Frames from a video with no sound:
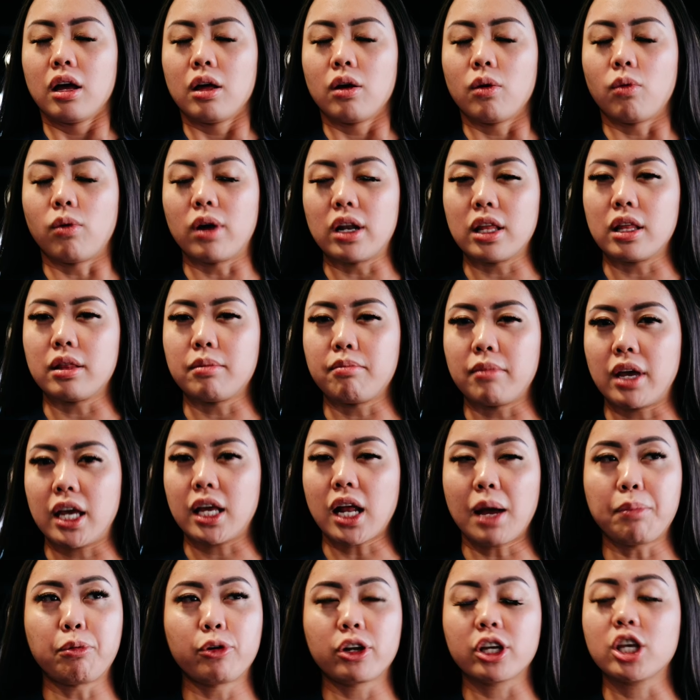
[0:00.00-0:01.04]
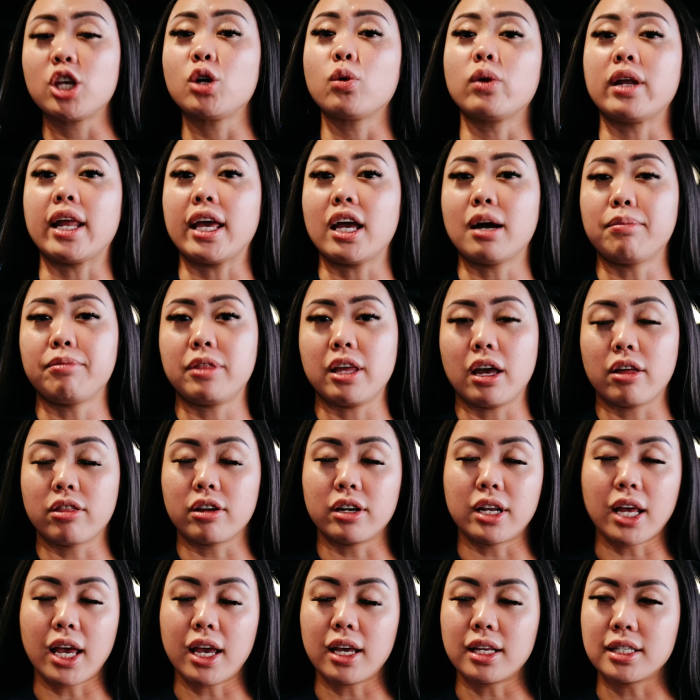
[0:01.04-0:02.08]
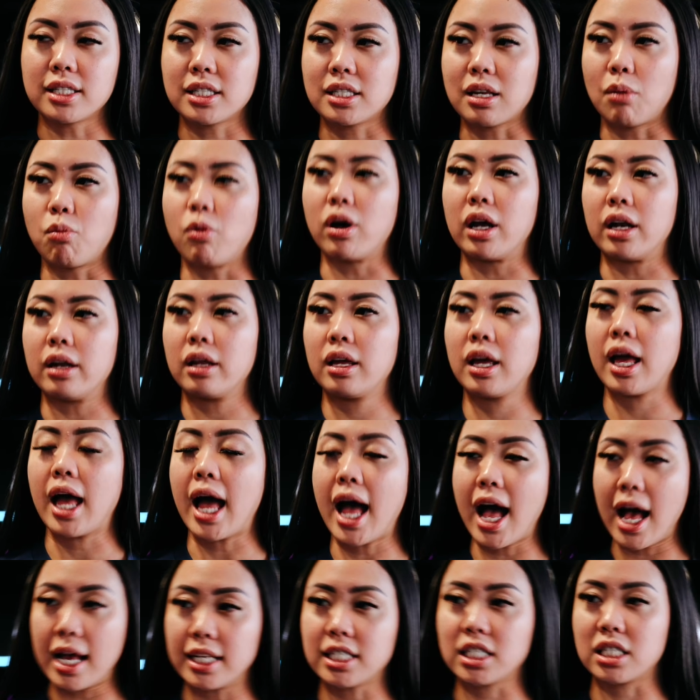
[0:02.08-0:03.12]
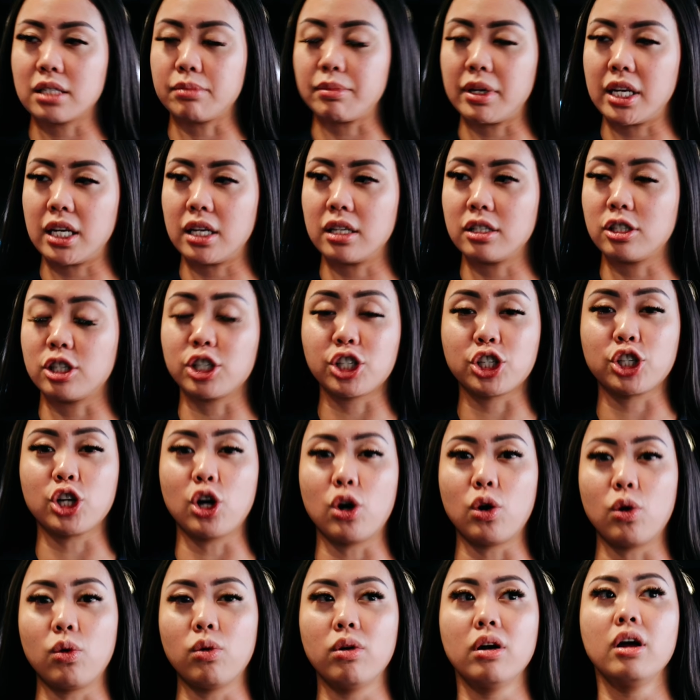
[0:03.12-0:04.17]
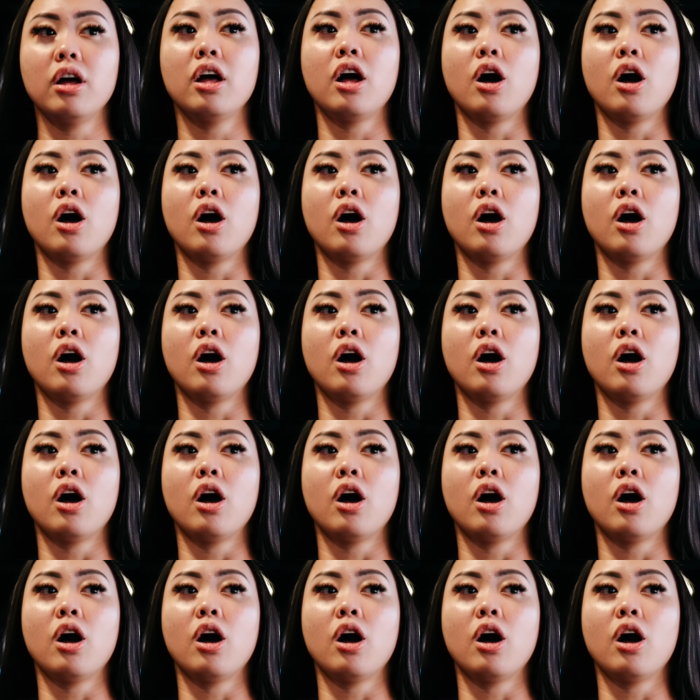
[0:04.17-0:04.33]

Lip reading: one of the I put a Q&A up the other day, and someone asked me to show